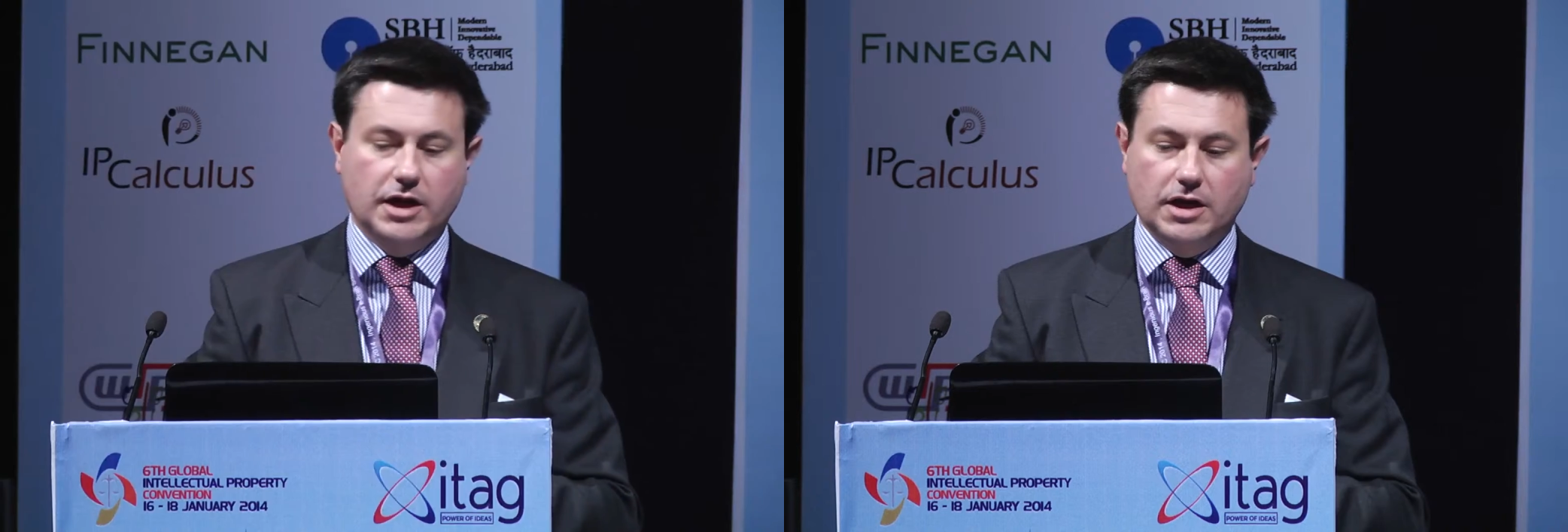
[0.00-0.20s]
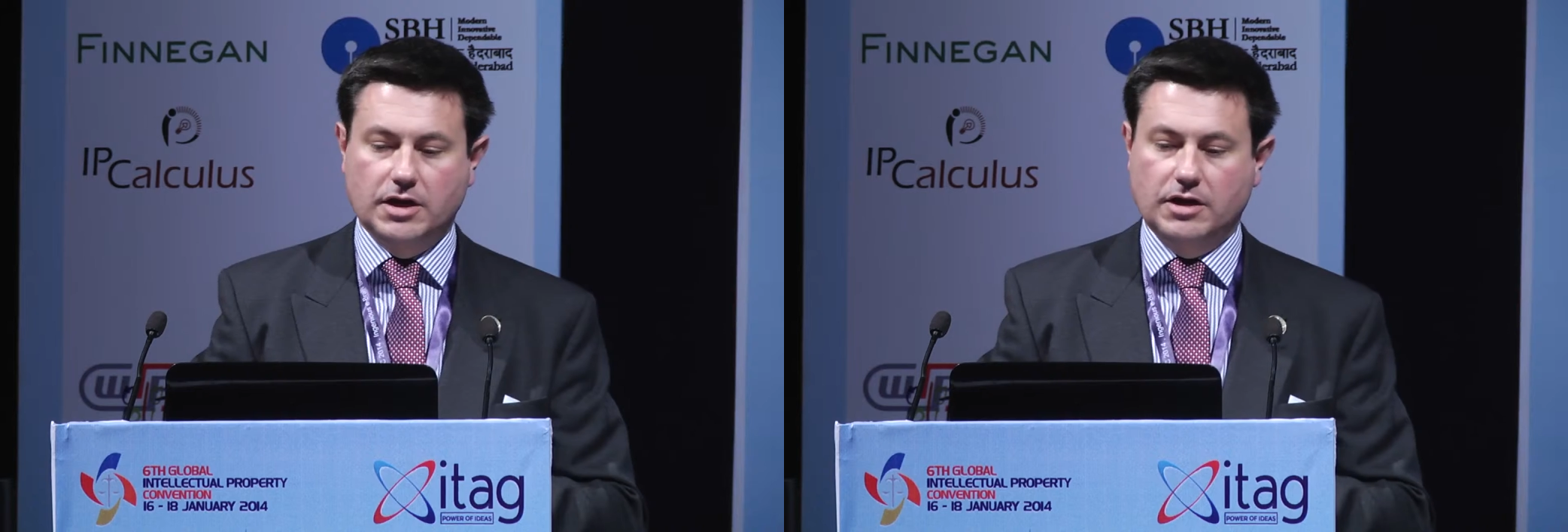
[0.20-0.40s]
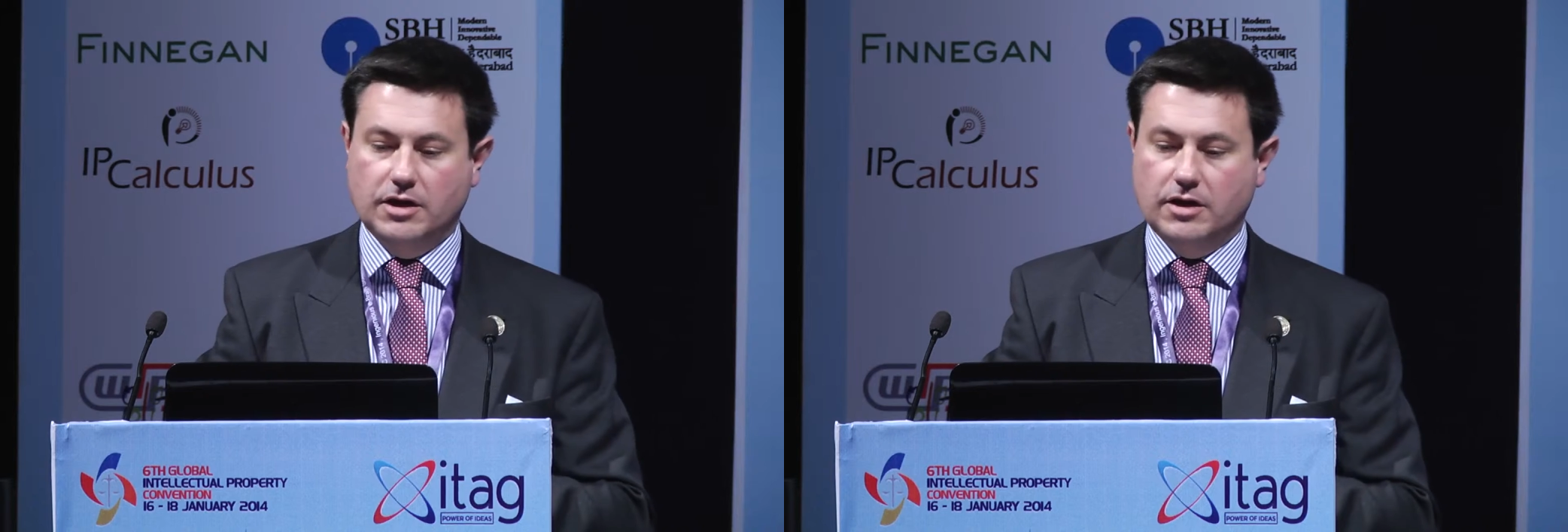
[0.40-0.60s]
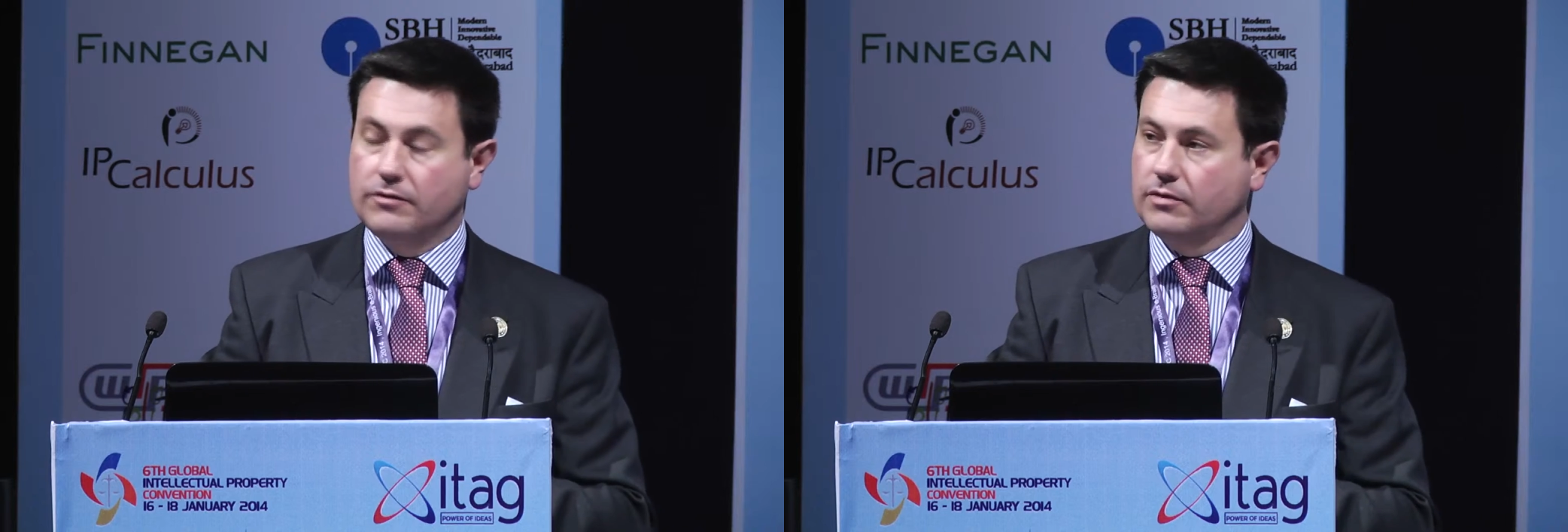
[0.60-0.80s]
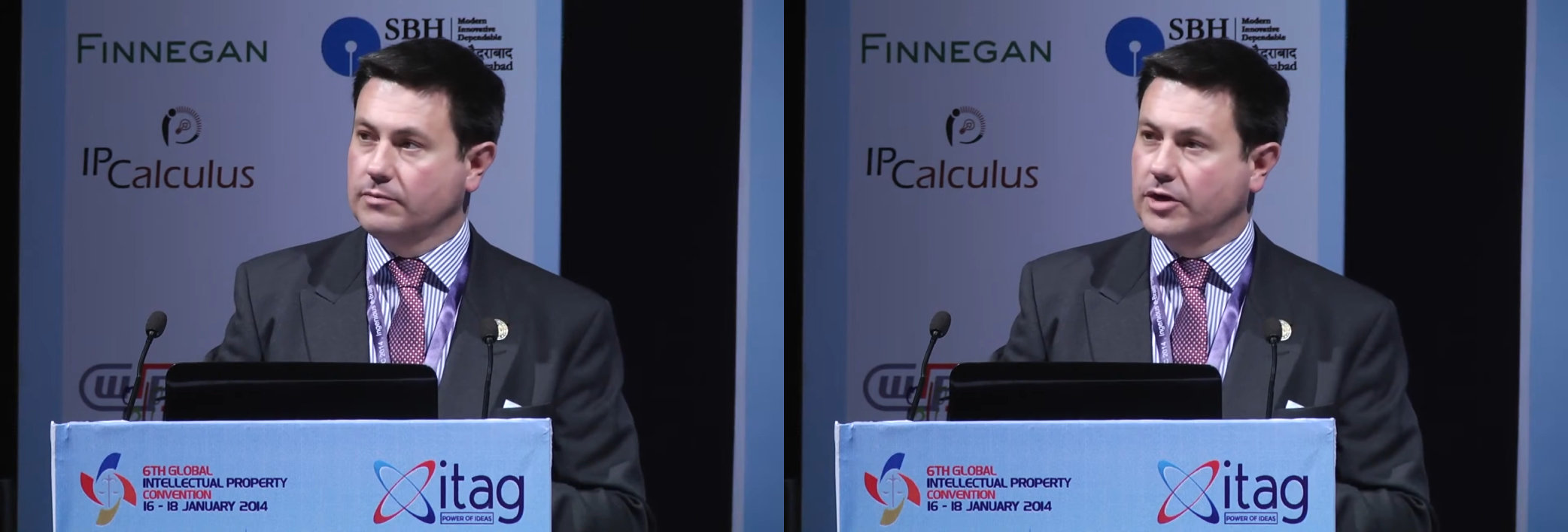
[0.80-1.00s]
Allah
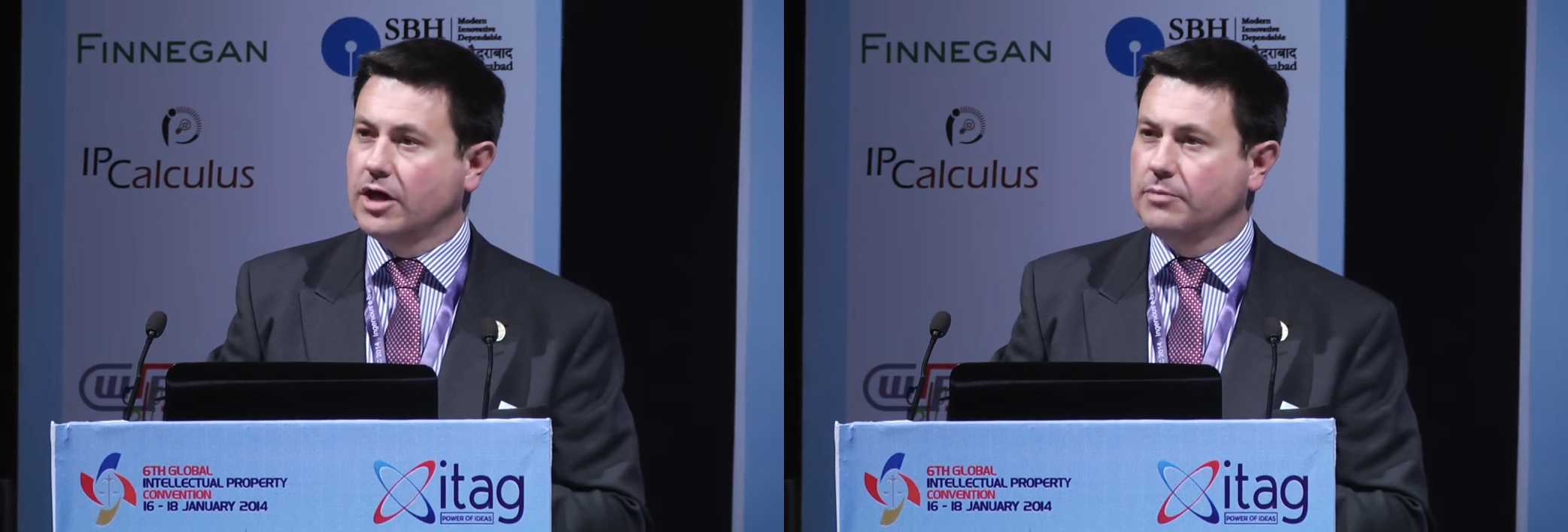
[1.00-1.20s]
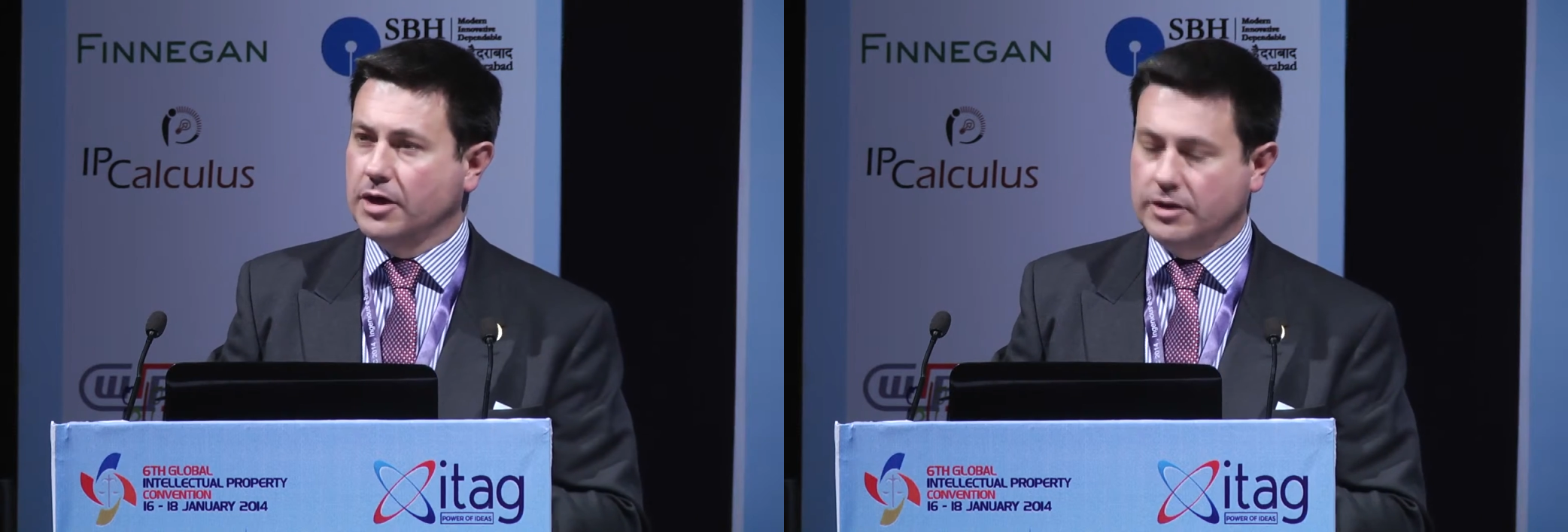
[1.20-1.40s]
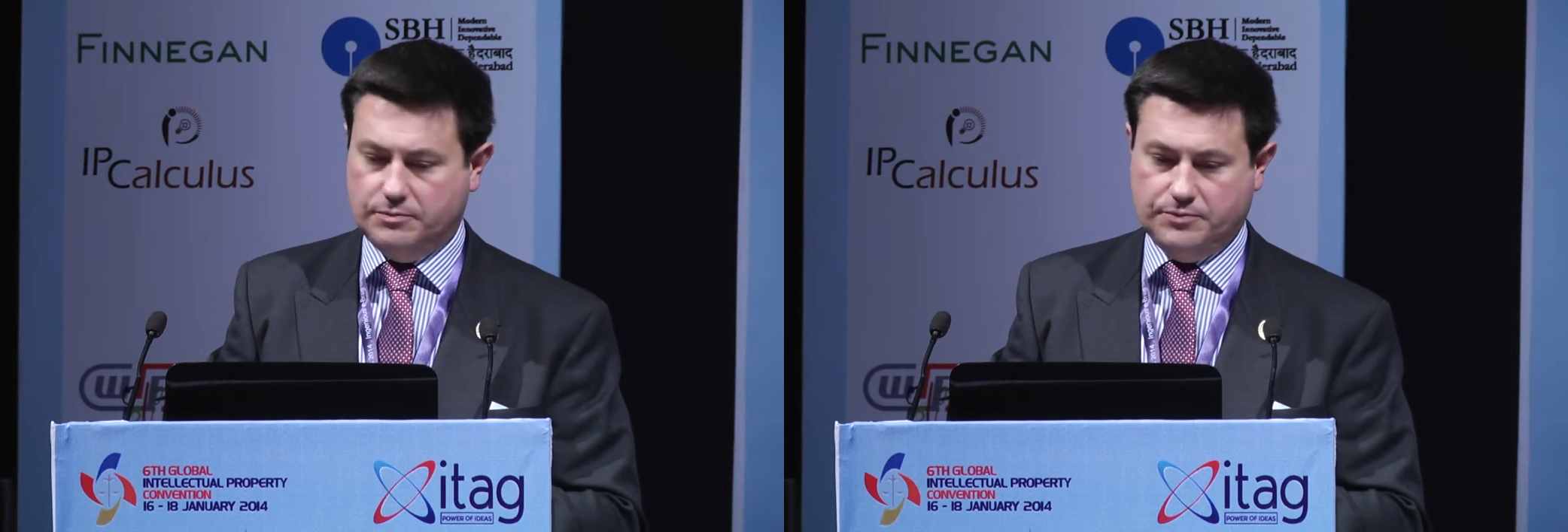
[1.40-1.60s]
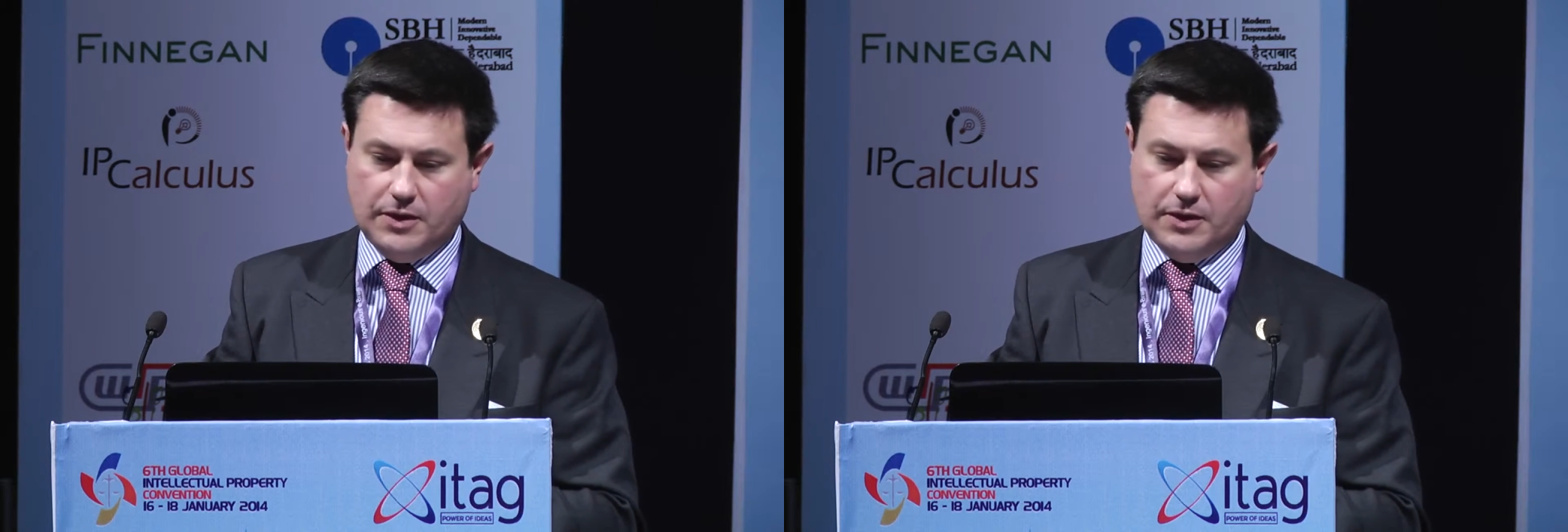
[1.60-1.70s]
from Kurban.